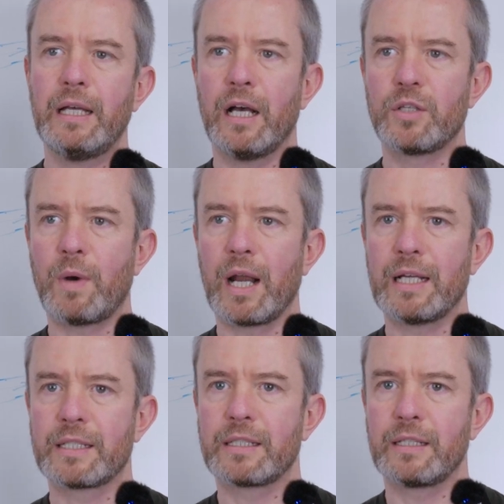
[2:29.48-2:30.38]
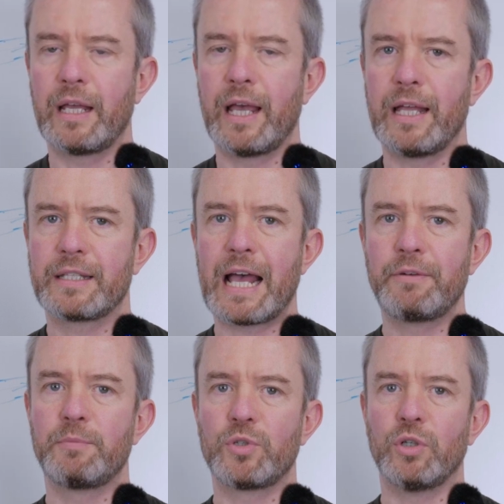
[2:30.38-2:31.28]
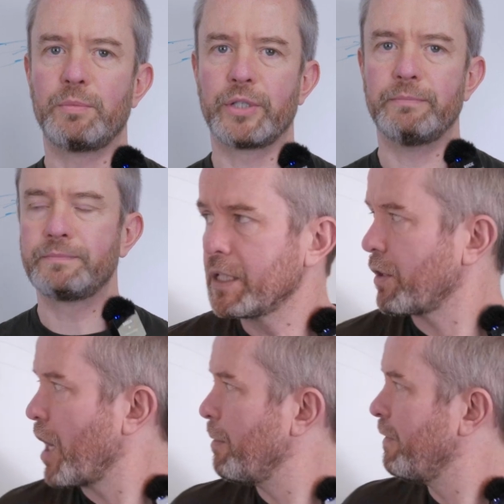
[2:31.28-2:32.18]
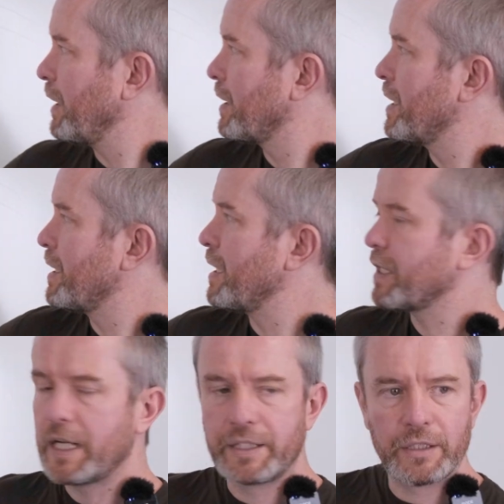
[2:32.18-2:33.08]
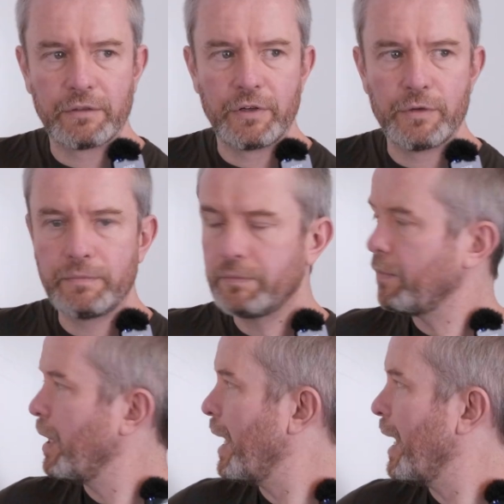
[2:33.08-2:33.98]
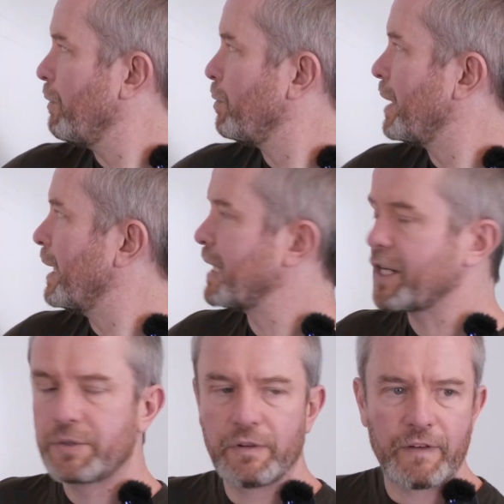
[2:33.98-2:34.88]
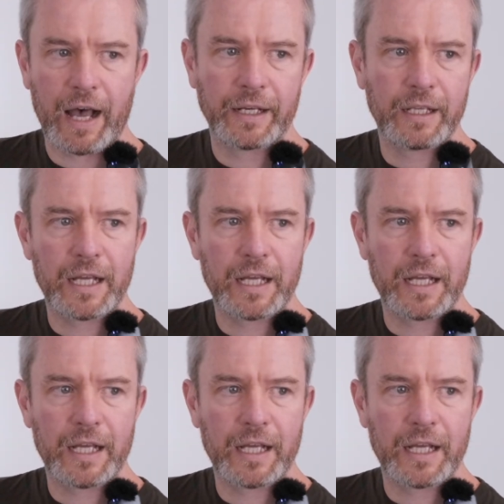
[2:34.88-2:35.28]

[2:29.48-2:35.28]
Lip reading: as well as sound absorption. So carbon filters inside your room would be attached to a fan.